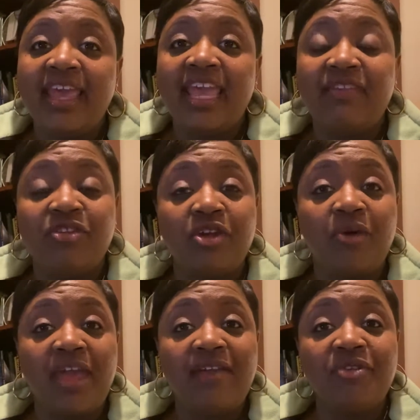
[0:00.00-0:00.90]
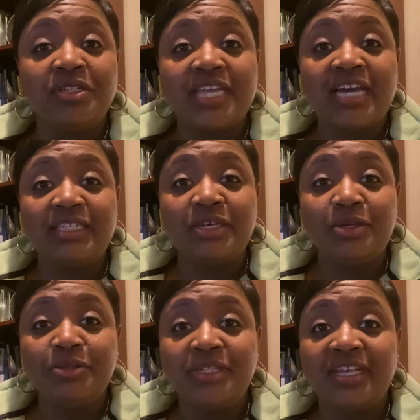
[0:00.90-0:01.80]
If you don't have your
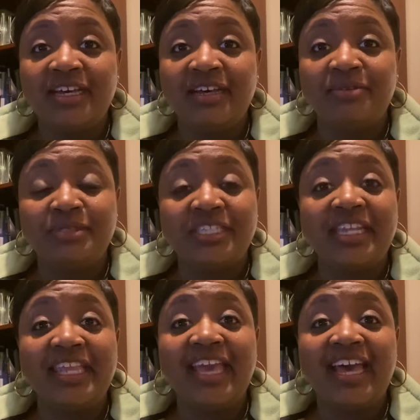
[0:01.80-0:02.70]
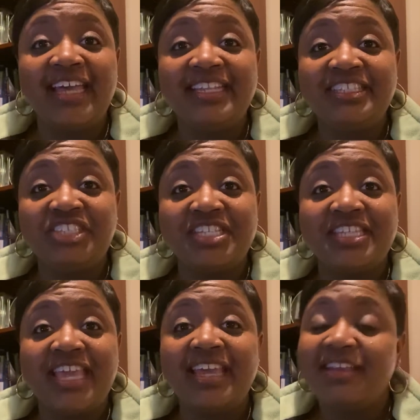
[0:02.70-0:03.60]
download uh, study guide just
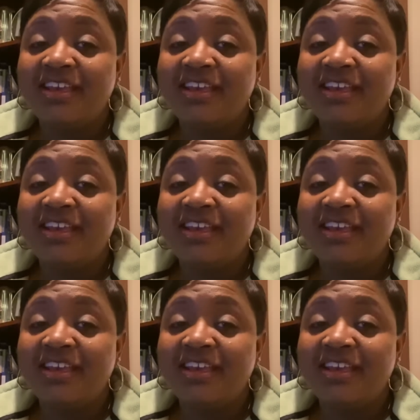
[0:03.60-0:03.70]
yet,